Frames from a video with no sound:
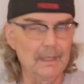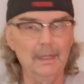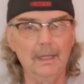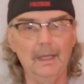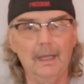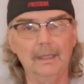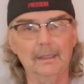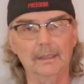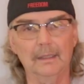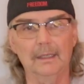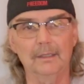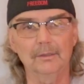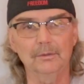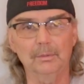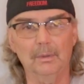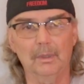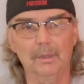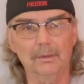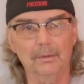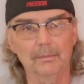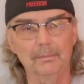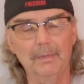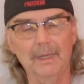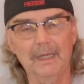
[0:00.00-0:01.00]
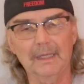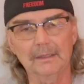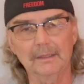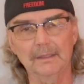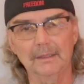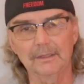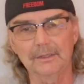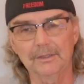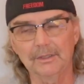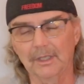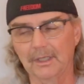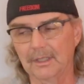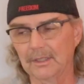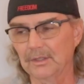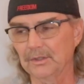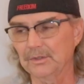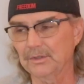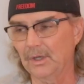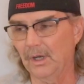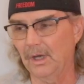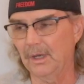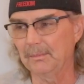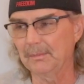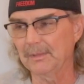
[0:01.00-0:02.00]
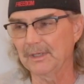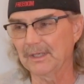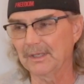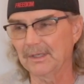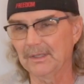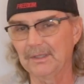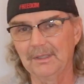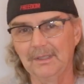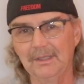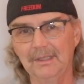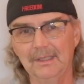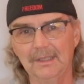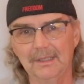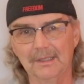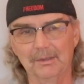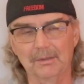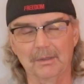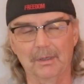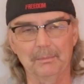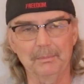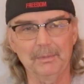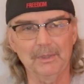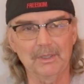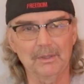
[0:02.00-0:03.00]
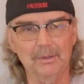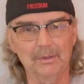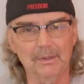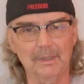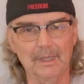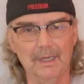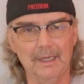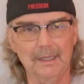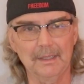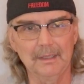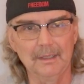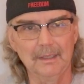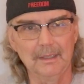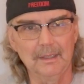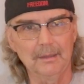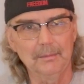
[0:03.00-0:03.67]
Hi guys, welcome back to the channel. Tom here, grumpy old guy.